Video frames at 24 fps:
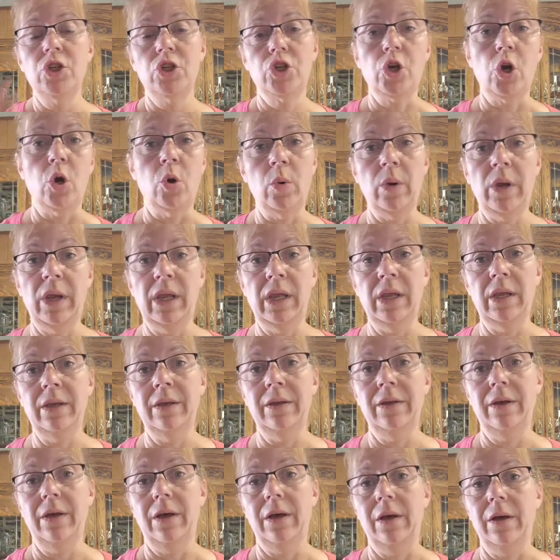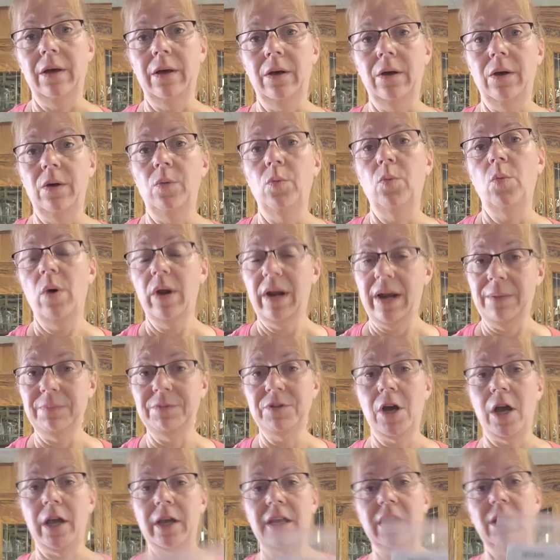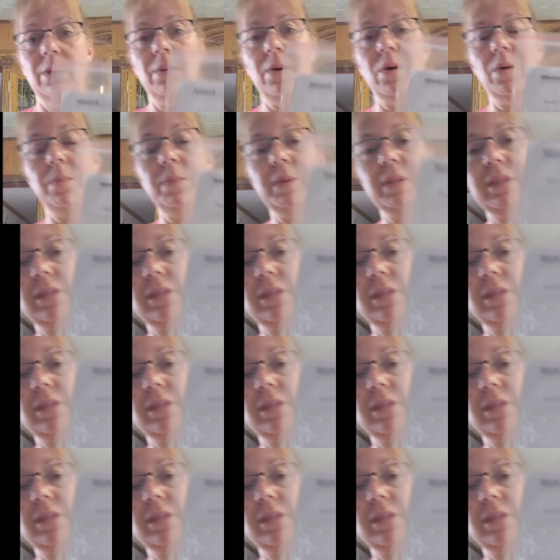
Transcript: showing what I'm talking about.